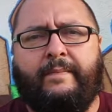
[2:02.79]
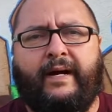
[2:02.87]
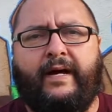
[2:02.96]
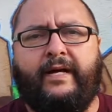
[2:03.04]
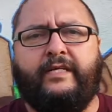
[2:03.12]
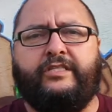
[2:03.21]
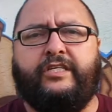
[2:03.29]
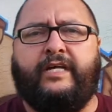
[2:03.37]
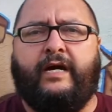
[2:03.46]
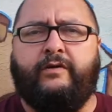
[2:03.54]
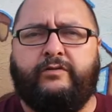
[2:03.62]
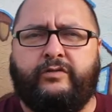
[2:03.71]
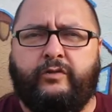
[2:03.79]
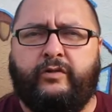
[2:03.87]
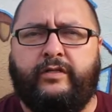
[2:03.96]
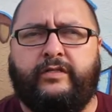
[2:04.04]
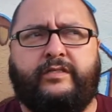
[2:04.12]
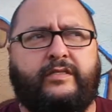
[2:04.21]
by Chicano
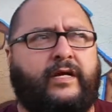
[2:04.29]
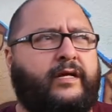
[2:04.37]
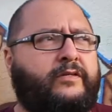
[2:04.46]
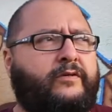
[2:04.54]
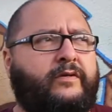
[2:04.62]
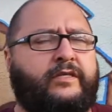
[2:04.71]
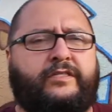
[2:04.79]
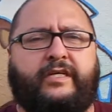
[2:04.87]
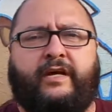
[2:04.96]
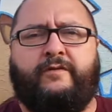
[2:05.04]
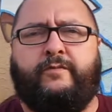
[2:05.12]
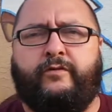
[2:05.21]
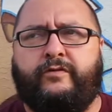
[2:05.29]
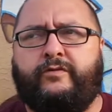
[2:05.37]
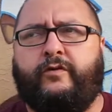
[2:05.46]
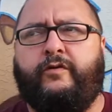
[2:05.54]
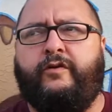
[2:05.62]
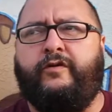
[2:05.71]
students during the Chicano
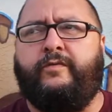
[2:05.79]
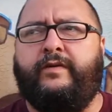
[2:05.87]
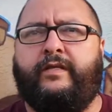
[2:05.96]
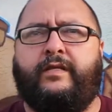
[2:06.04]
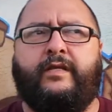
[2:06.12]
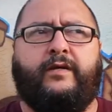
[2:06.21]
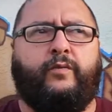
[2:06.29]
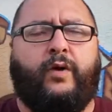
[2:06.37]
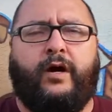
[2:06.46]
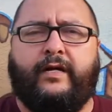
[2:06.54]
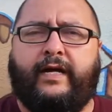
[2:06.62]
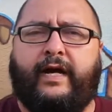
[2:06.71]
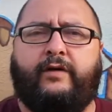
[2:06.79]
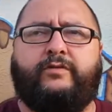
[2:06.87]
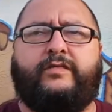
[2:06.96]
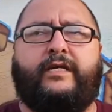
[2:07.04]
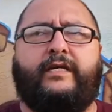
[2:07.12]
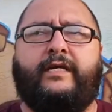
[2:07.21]
moratorium and the
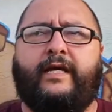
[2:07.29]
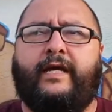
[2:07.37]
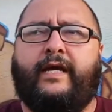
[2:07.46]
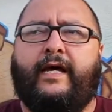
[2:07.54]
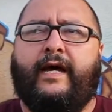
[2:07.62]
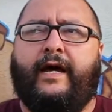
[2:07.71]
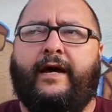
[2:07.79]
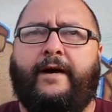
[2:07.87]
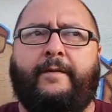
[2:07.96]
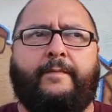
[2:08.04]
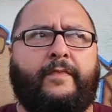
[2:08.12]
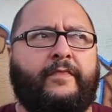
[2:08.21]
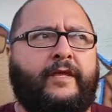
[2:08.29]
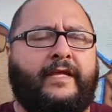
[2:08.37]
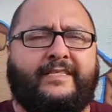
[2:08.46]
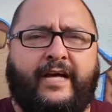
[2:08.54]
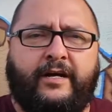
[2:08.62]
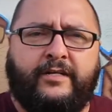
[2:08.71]
walkouts and the
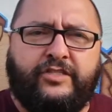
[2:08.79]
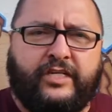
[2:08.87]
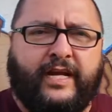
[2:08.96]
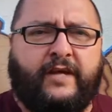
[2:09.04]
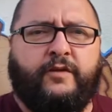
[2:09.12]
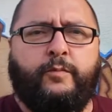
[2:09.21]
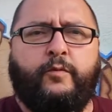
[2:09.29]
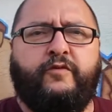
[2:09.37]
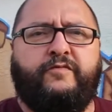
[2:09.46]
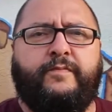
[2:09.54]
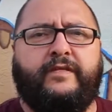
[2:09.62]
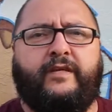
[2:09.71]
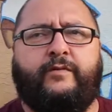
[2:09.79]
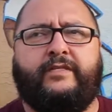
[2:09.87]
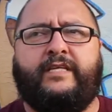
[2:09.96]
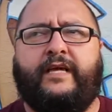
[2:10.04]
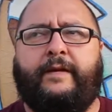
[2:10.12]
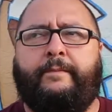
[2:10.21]
entire Chicano movement that was
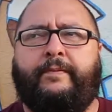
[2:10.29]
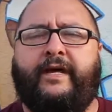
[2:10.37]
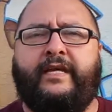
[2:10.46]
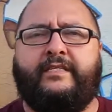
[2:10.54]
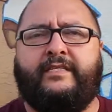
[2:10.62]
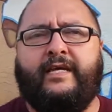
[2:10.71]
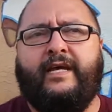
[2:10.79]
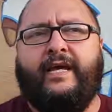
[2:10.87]
taking place.